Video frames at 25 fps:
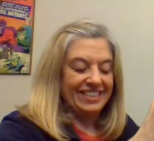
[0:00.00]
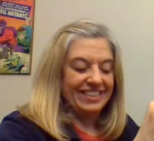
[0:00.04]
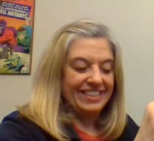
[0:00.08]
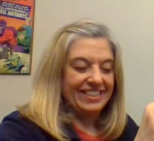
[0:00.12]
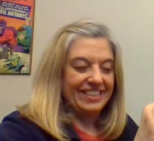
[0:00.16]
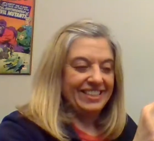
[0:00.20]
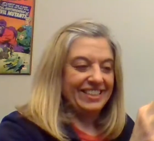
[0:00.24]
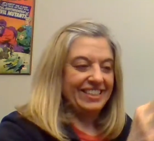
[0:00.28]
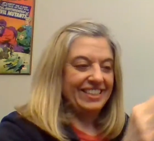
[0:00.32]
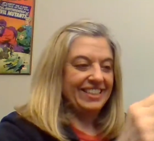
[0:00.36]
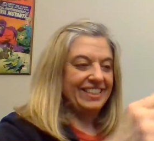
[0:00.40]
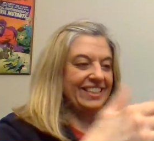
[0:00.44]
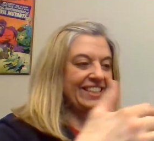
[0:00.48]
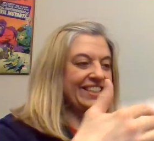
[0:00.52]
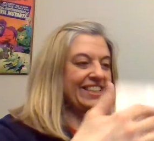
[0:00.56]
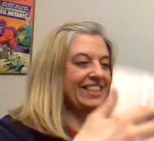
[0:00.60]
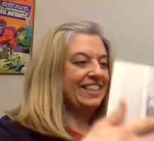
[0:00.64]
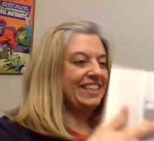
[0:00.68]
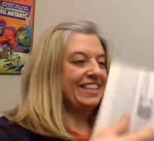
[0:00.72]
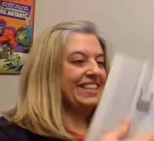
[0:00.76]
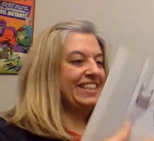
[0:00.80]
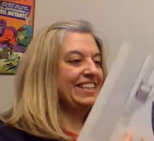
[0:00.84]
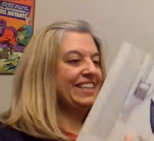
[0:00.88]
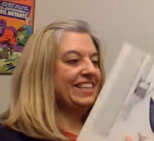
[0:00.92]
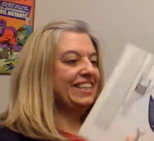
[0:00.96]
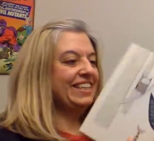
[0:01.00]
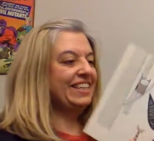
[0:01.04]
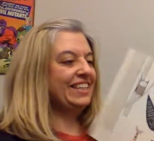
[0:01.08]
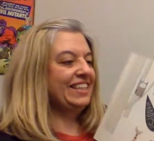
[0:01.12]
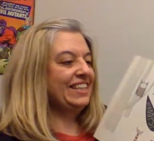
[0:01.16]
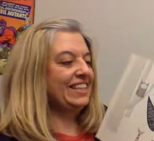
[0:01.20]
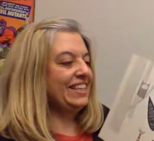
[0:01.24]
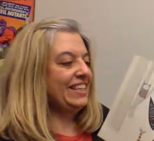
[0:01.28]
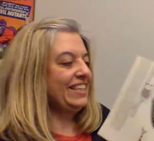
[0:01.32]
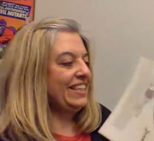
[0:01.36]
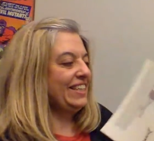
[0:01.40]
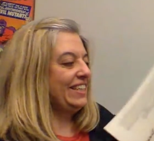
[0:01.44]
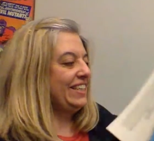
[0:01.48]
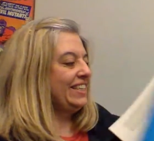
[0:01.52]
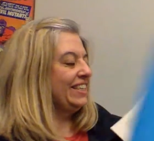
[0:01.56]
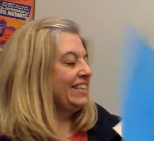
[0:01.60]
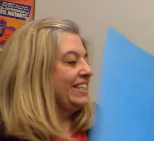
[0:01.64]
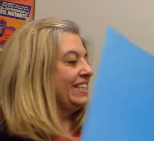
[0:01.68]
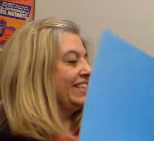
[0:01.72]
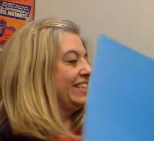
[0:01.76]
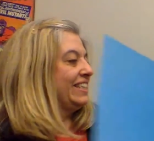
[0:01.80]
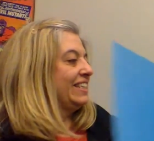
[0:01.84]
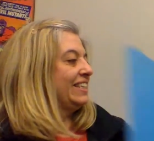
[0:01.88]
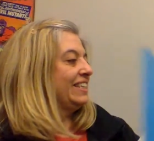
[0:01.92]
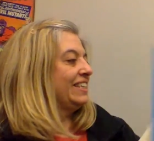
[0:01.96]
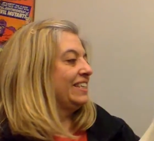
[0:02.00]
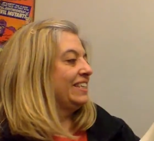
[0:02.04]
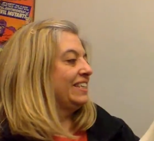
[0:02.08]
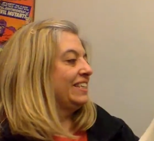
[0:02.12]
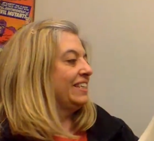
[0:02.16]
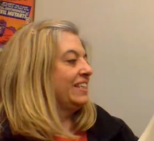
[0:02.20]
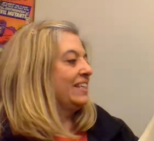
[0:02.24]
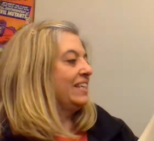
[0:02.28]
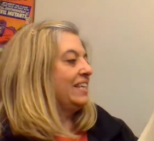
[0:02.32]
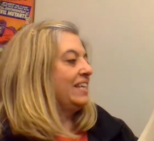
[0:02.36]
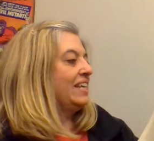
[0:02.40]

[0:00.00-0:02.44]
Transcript: (no one is talking)